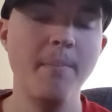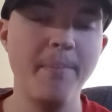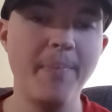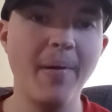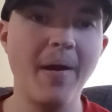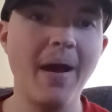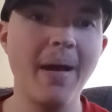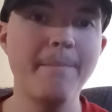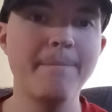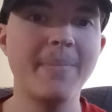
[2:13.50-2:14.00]

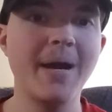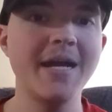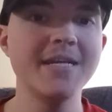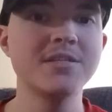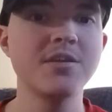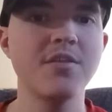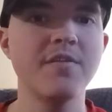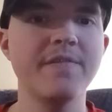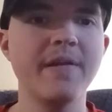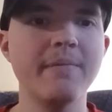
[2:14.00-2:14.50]
But My
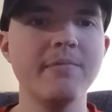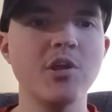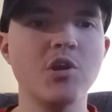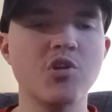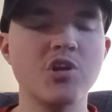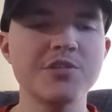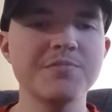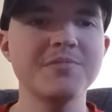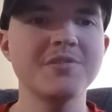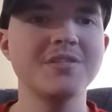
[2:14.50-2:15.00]
Southern Family
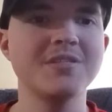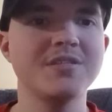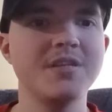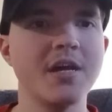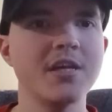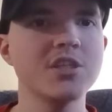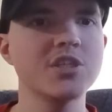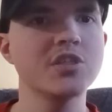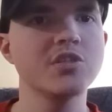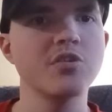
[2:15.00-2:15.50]
Christmas
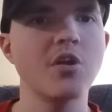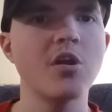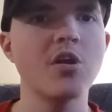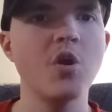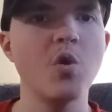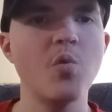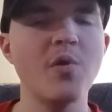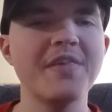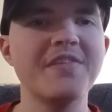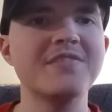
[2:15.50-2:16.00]
does
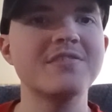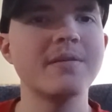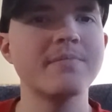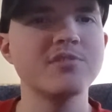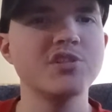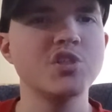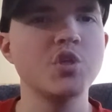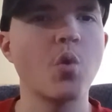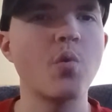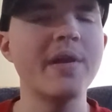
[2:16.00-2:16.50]
struggle with some
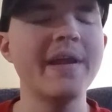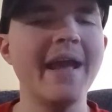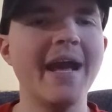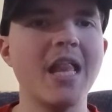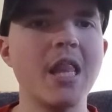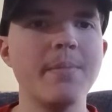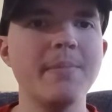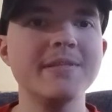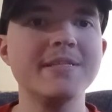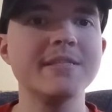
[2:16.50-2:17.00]
story
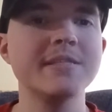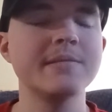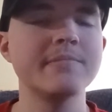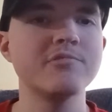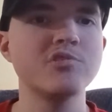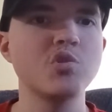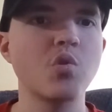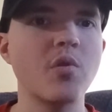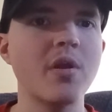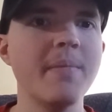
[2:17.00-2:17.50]
elements and some
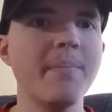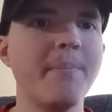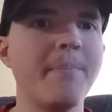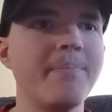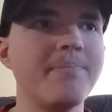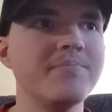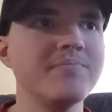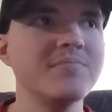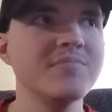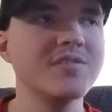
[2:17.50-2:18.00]
story
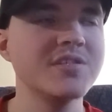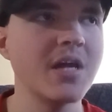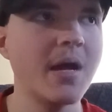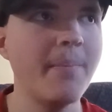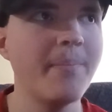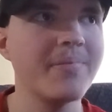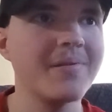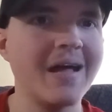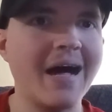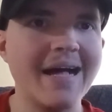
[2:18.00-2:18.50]

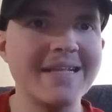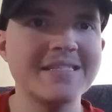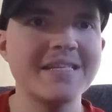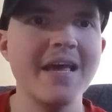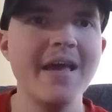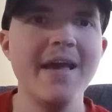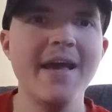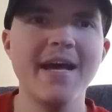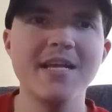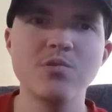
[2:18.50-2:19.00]
subplots,
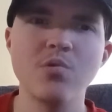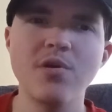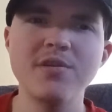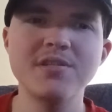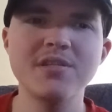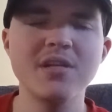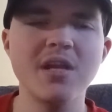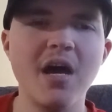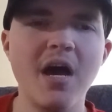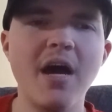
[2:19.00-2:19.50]
as well
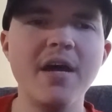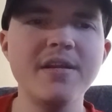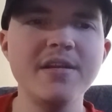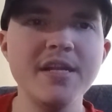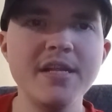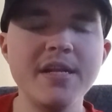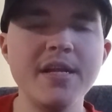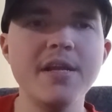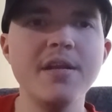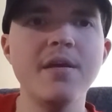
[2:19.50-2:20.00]
as an
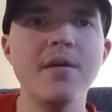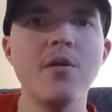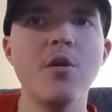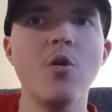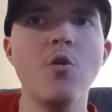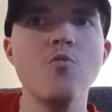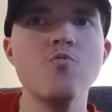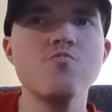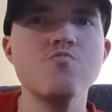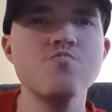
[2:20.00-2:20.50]
unneeded
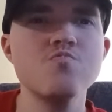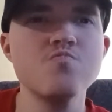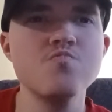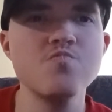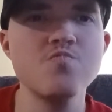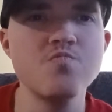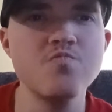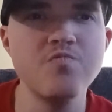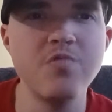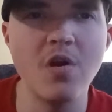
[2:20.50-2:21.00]

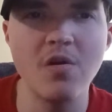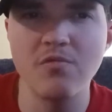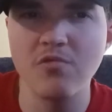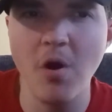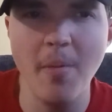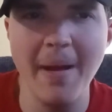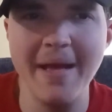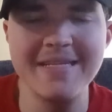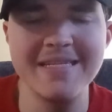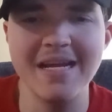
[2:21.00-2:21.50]

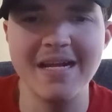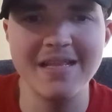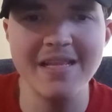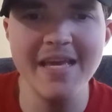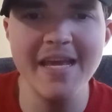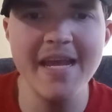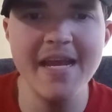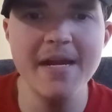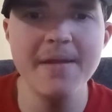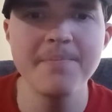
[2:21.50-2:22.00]
romantic
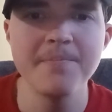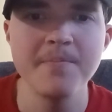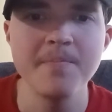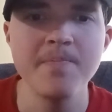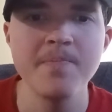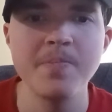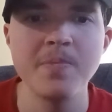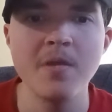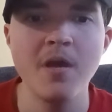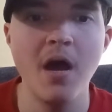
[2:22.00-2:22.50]
lead
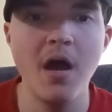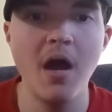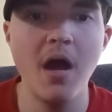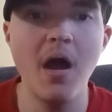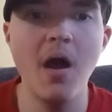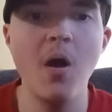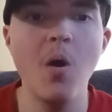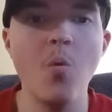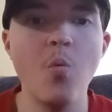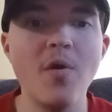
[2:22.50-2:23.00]

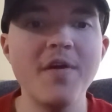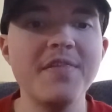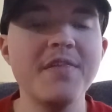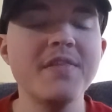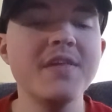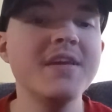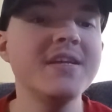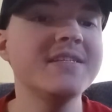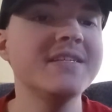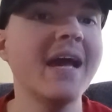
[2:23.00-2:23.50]
with
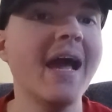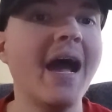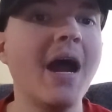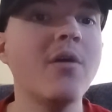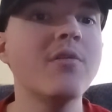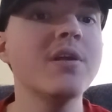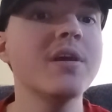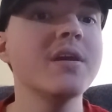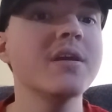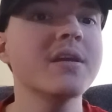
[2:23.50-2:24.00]
the
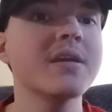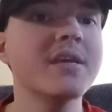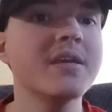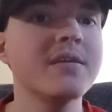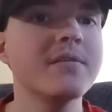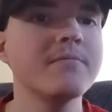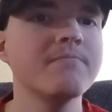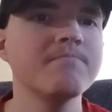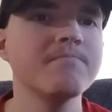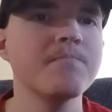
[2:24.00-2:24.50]
town
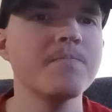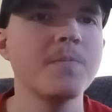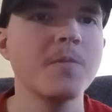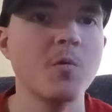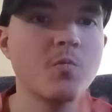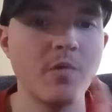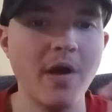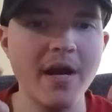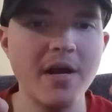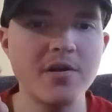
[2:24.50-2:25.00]

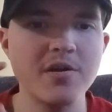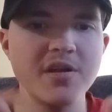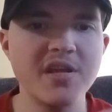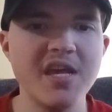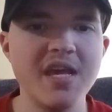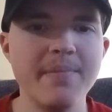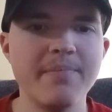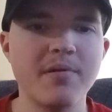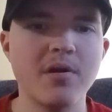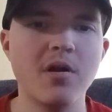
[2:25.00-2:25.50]
record
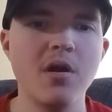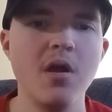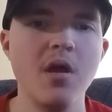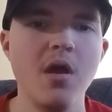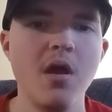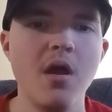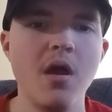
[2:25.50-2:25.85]
keeper